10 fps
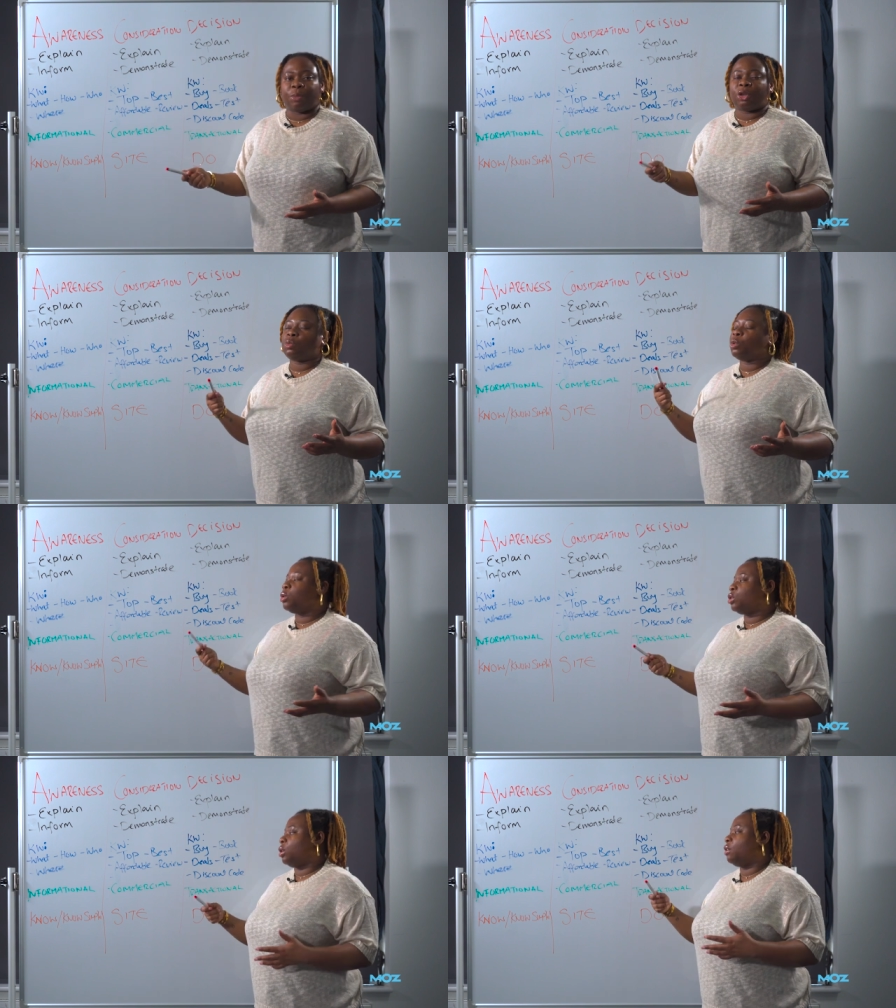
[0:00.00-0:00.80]
because we
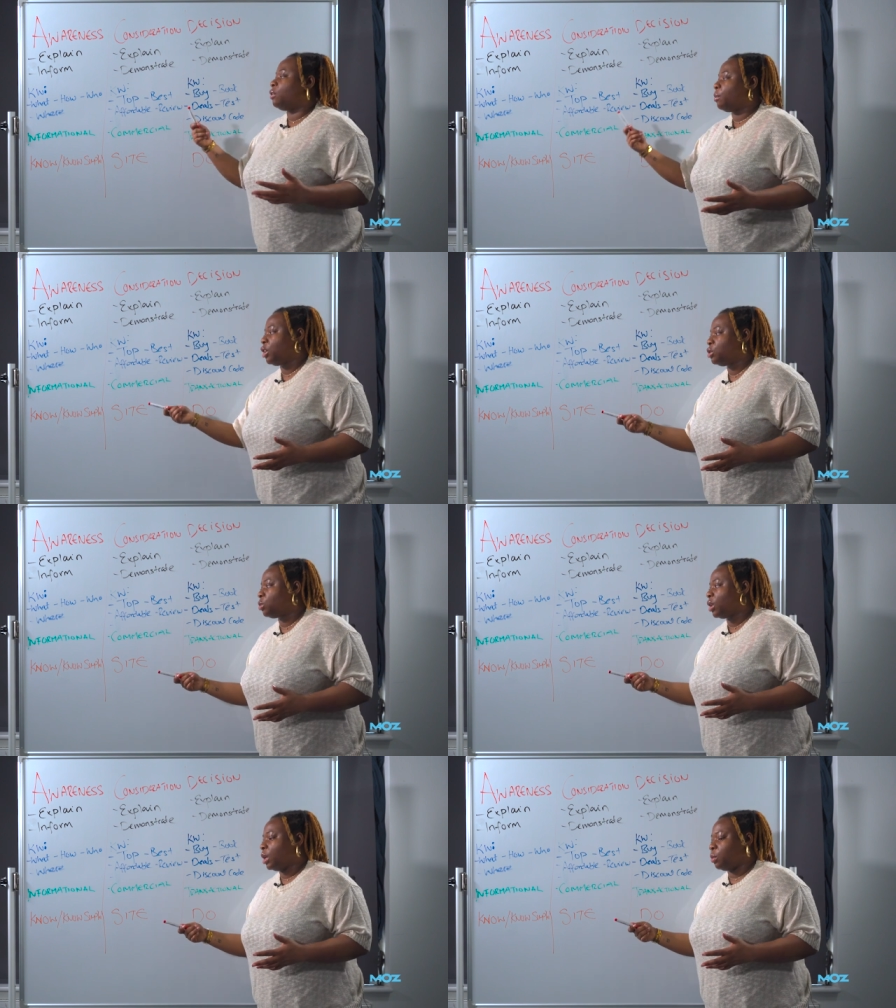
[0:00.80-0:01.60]
all know
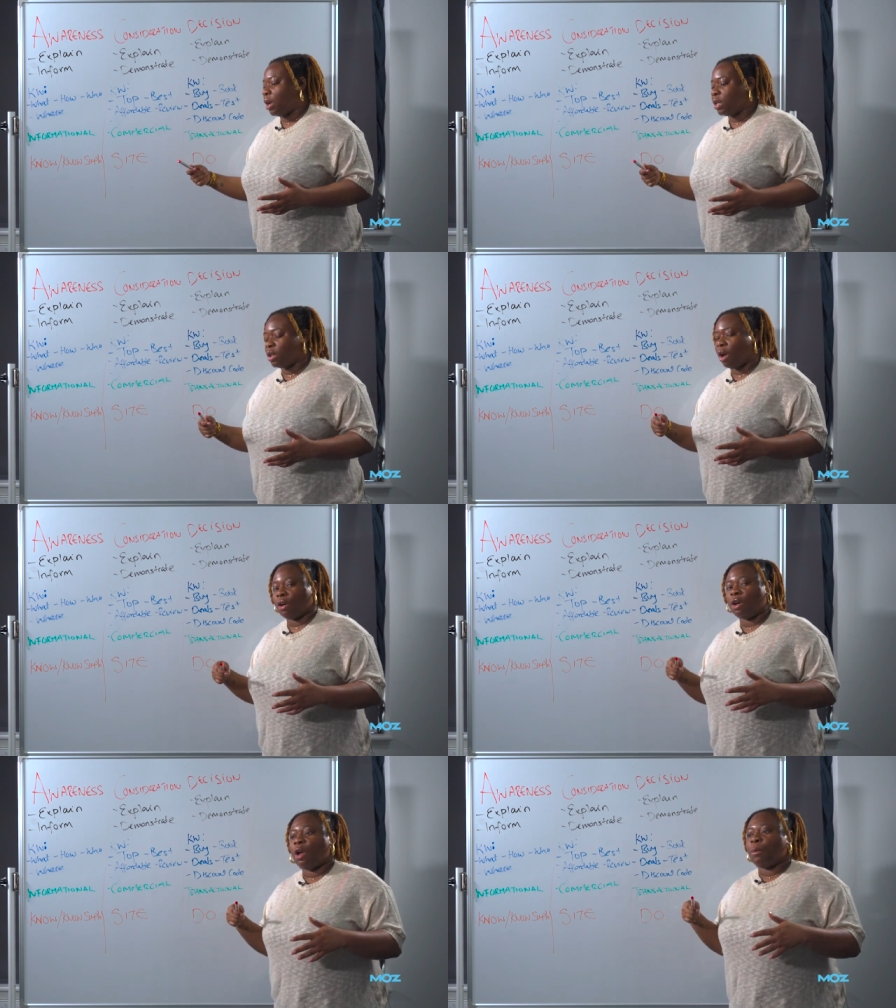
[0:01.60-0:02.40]
informational keywords
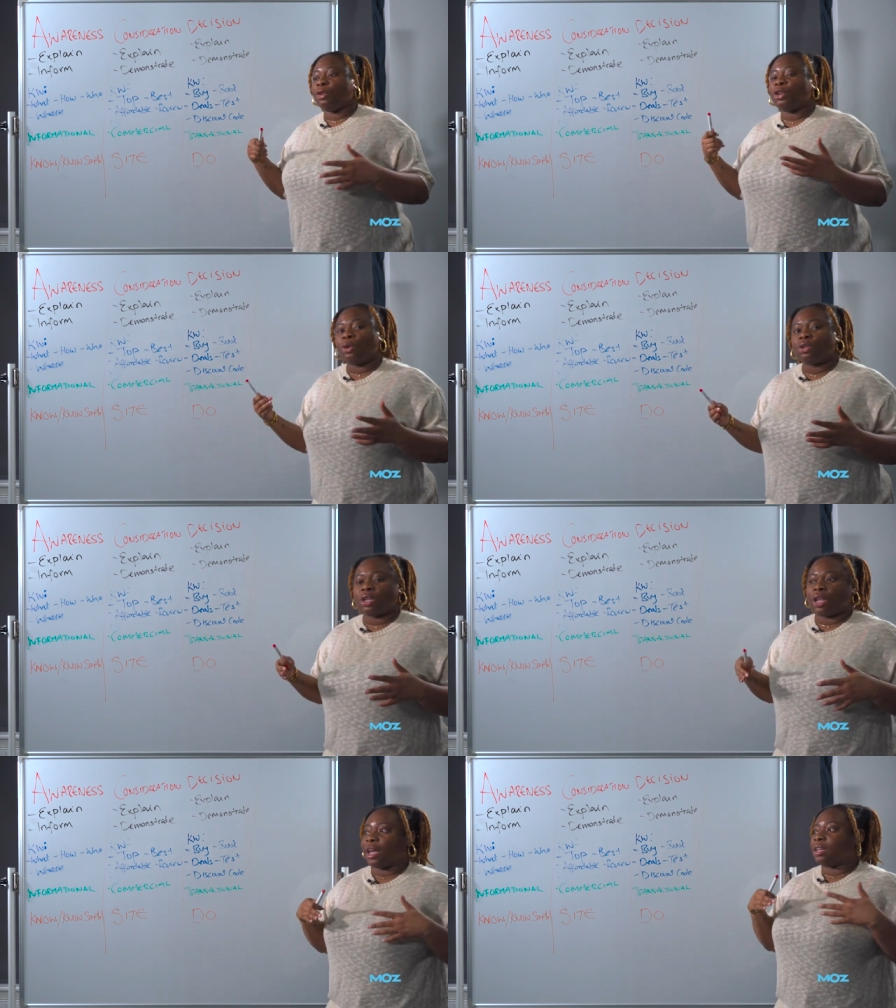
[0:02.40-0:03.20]
are
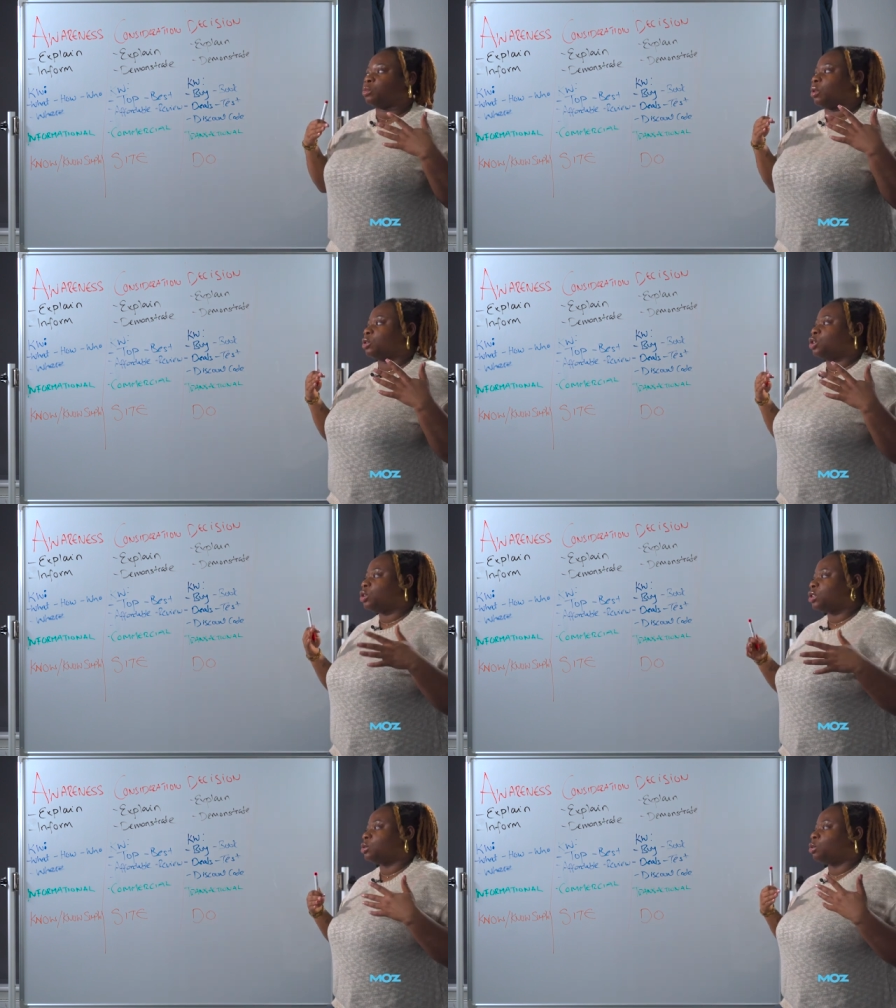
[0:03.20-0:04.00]
utilized when
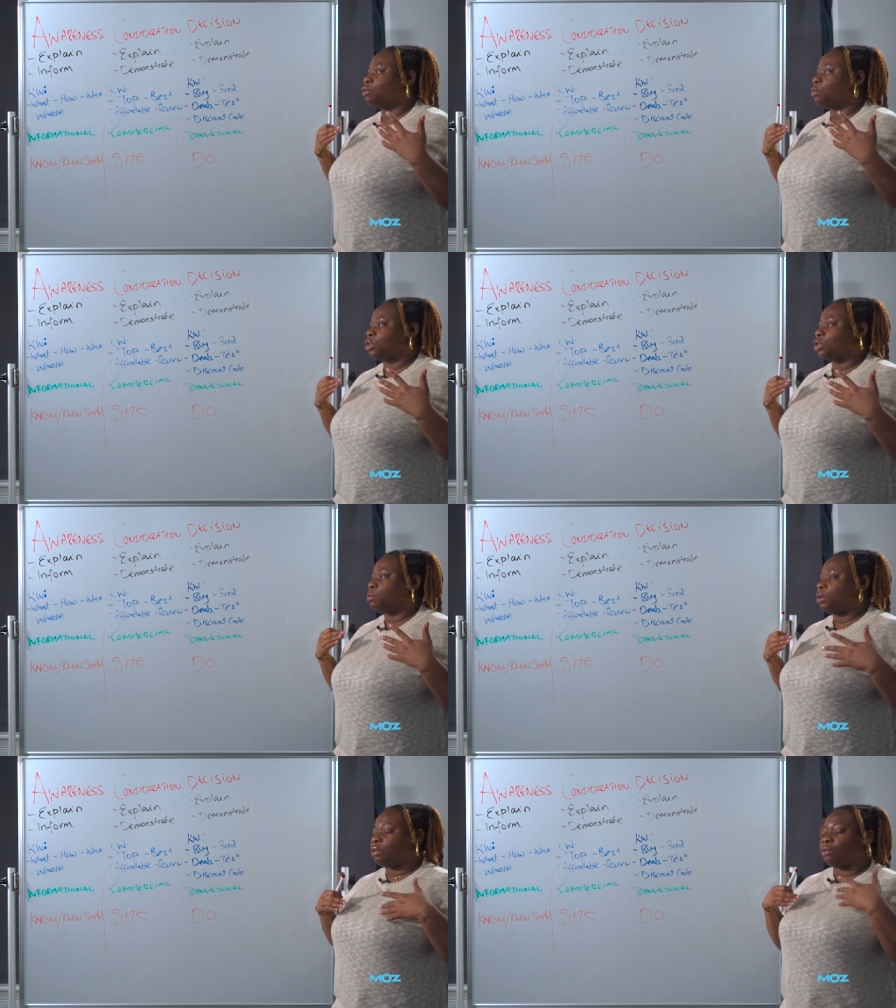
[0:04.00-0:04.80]
users sort of want
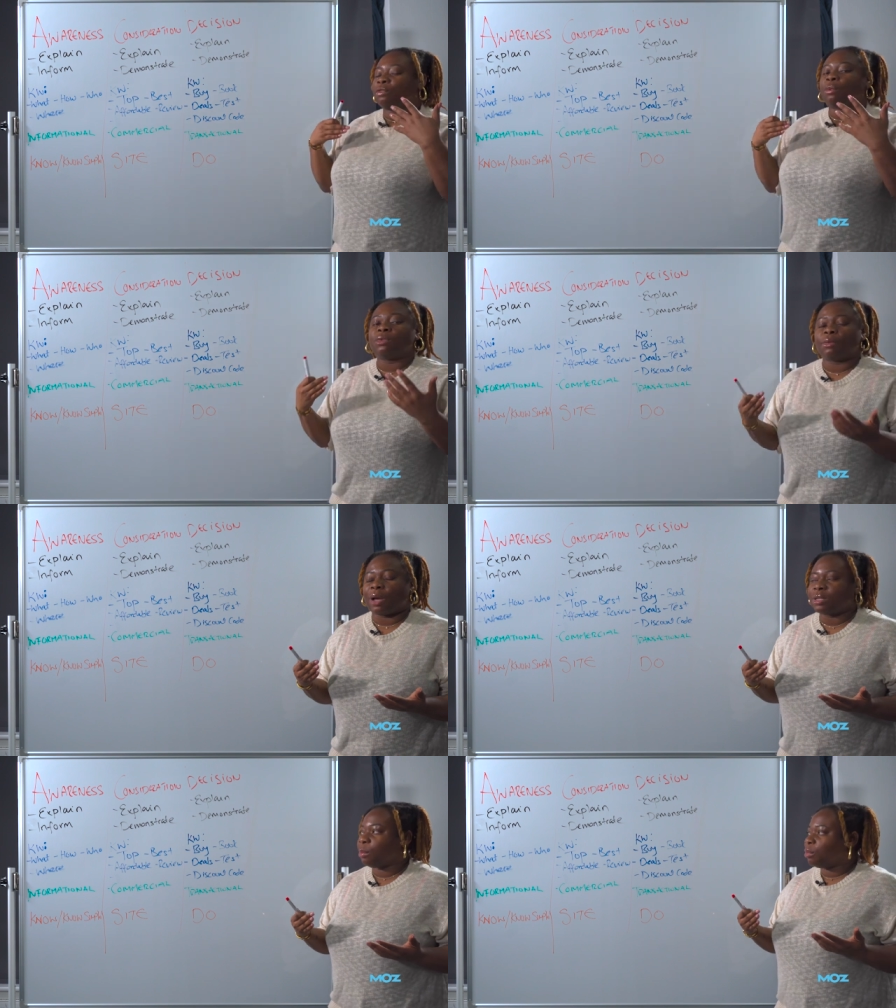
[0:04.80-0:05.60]
to be informed
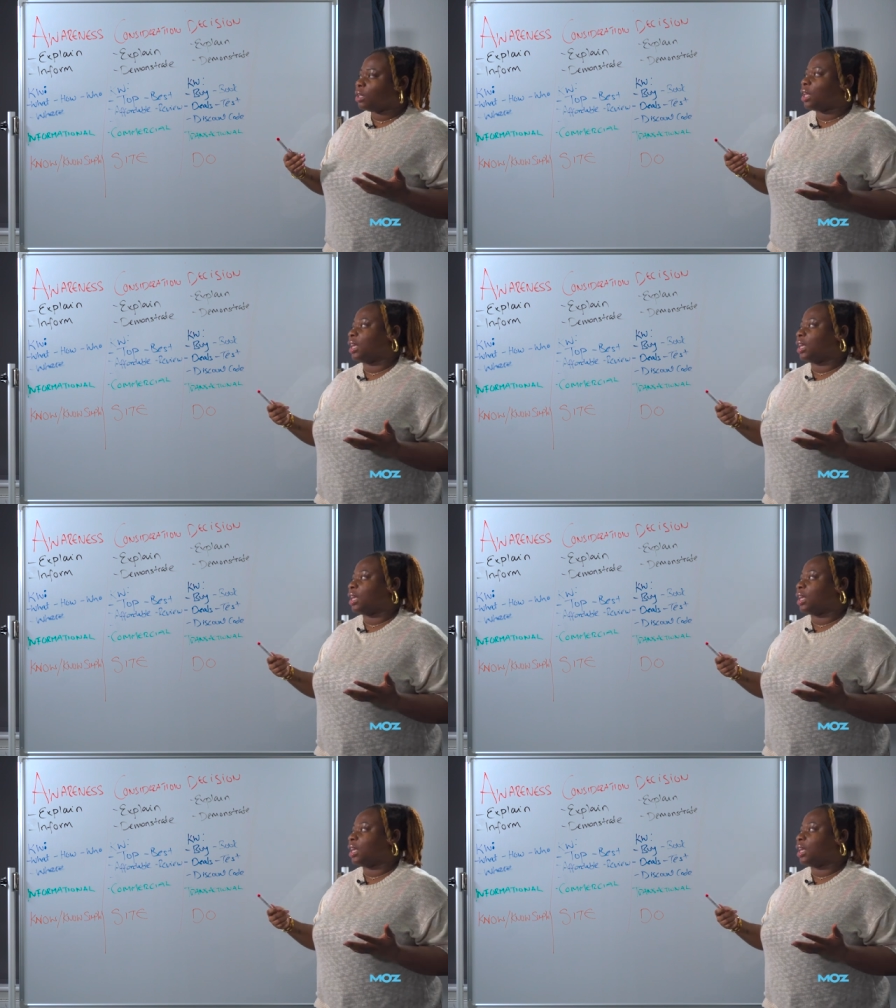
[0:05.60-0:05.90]
about something.